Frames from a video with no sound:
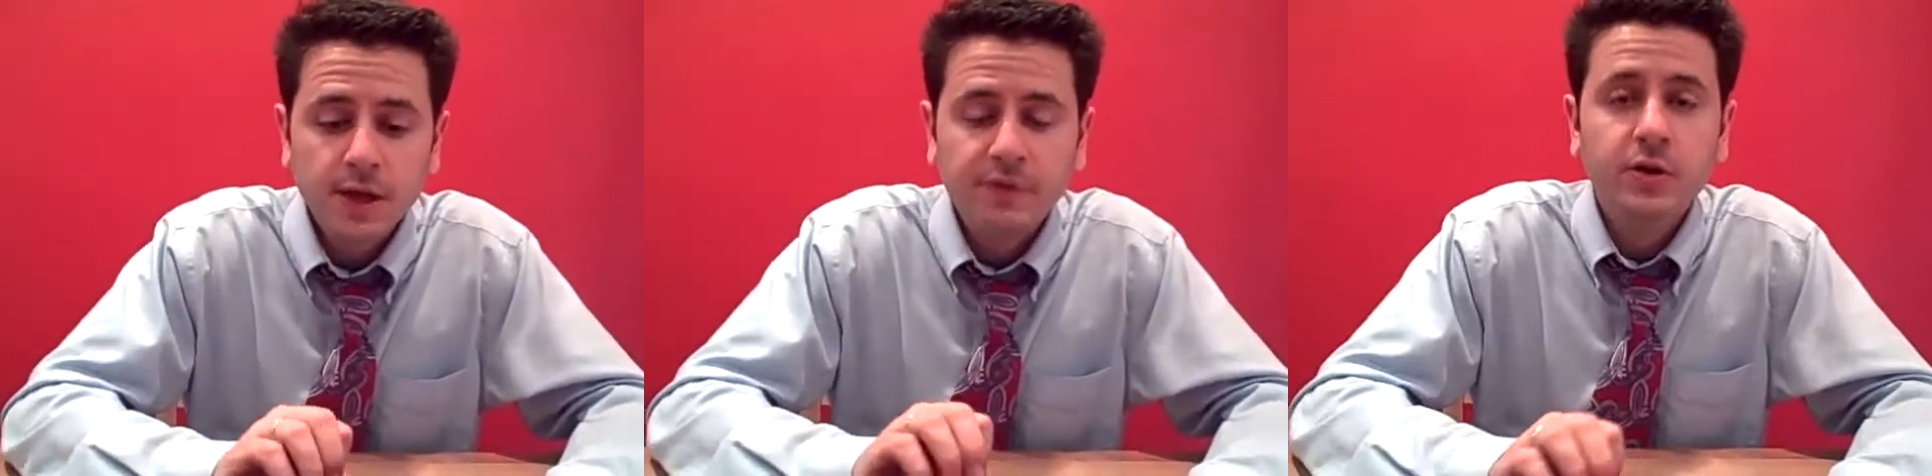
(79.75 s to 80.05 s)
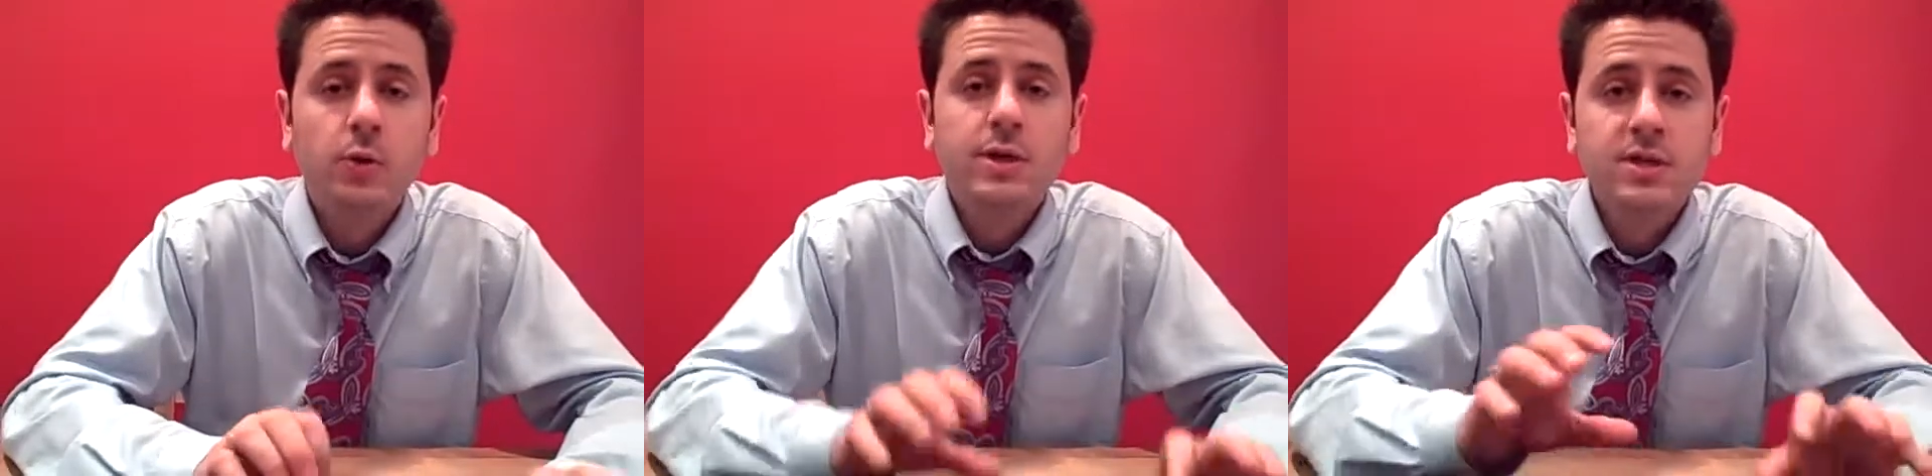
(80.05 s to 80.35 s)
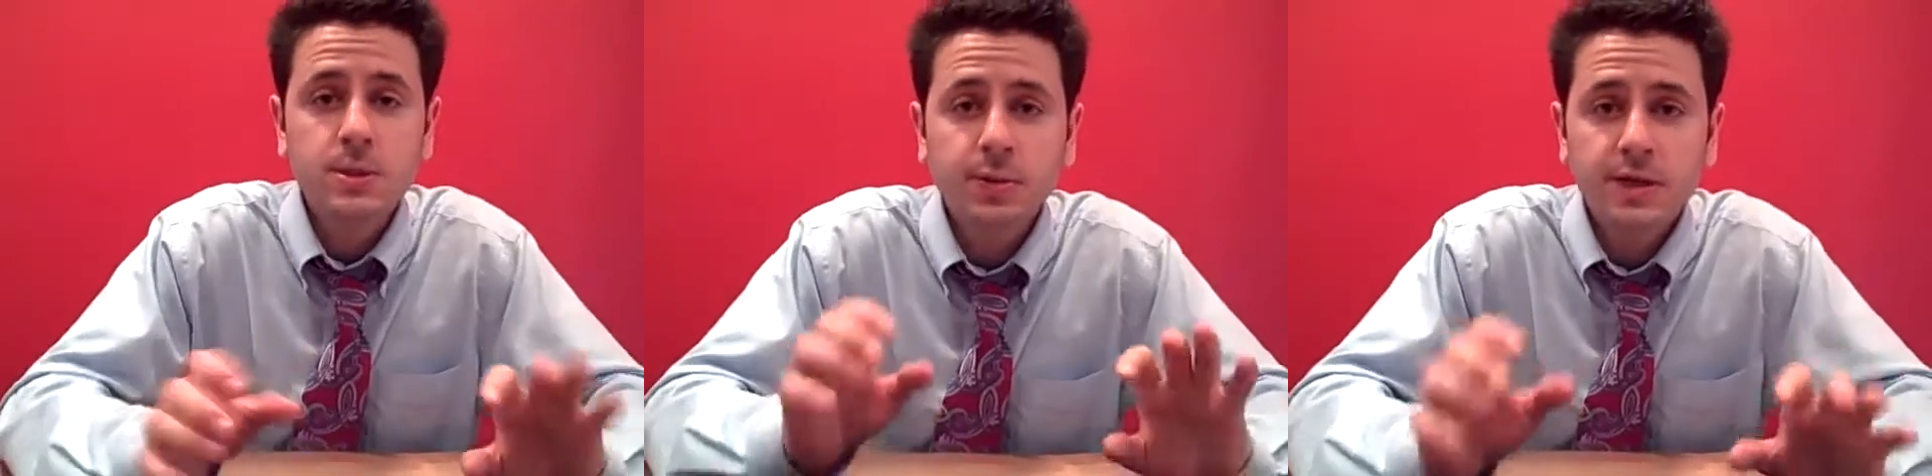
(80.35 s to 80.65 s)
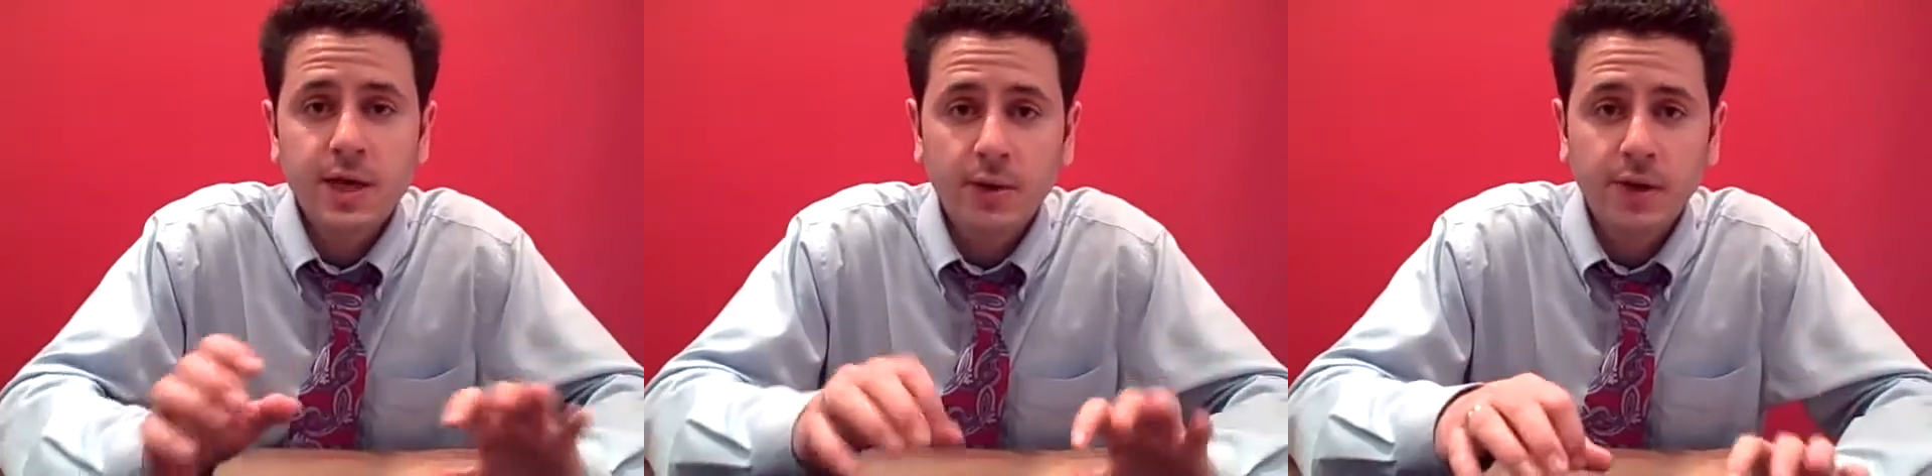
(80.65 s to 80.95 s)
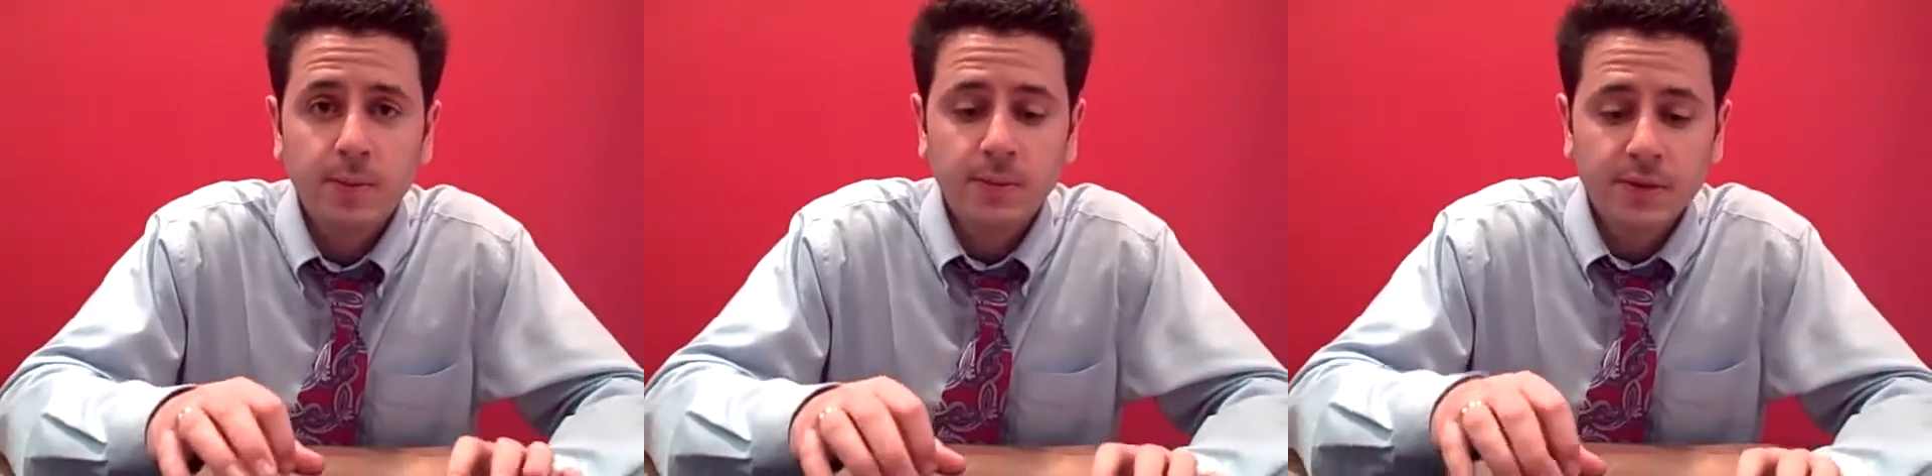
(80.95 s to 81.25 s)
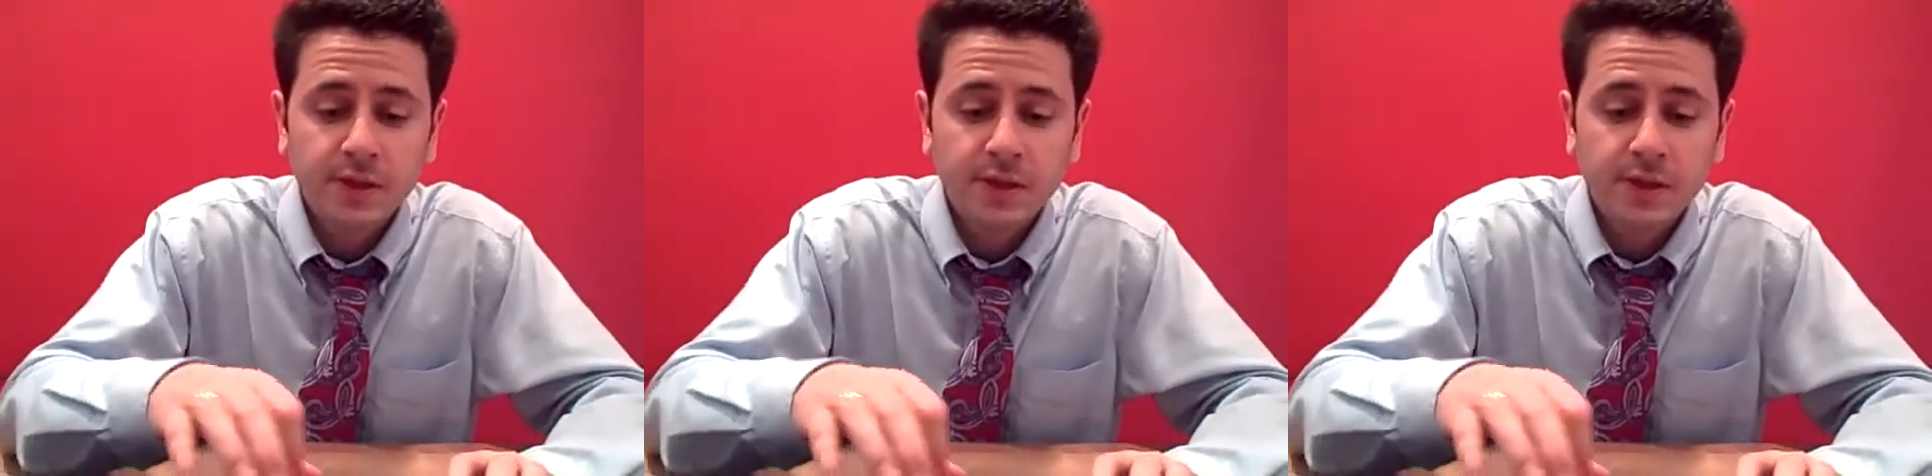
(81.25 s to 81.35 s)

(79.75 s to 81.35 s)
If you were to simply tell them